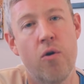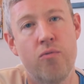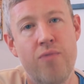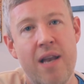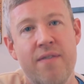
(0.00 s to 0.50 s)
or
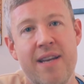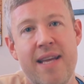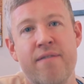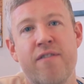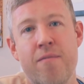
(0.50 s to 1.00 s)
relevant
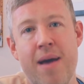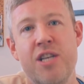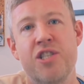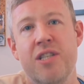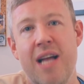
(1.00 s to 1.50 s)

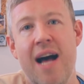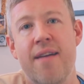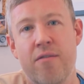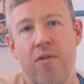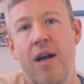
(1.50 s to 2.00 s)
information
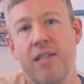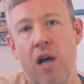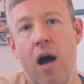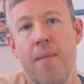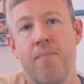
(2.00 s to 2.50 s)
at the right
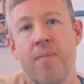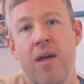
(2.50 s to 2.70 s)
time.